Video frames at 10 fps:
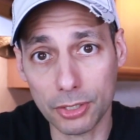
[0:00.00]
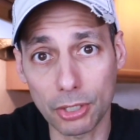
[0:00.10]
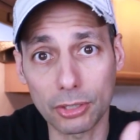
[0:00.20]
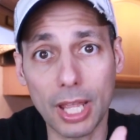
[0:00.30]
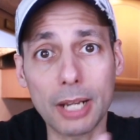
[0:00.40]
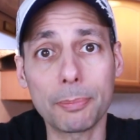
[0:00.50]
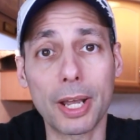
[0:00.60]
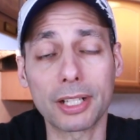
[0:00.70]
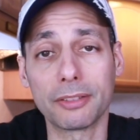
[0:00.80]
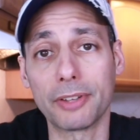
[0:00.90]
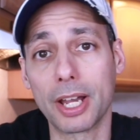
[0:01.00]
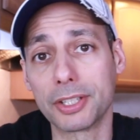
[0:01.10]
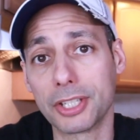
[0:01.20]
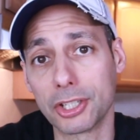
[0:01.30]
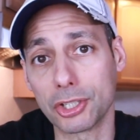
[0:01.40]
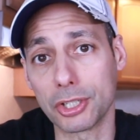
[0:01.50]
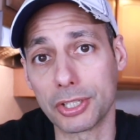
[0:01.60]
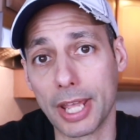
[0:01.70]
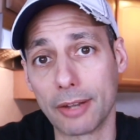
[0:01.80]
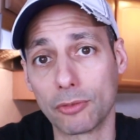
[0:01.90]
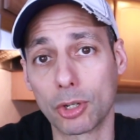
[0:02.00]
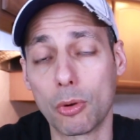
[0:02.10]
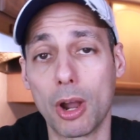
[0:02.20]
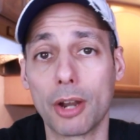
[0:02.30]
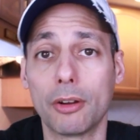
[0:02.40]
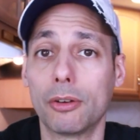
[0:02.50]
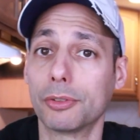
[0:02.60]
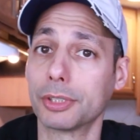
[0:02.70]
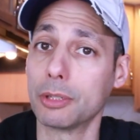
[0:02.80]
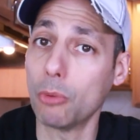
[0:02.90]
there are a lot of baklava dishes that require only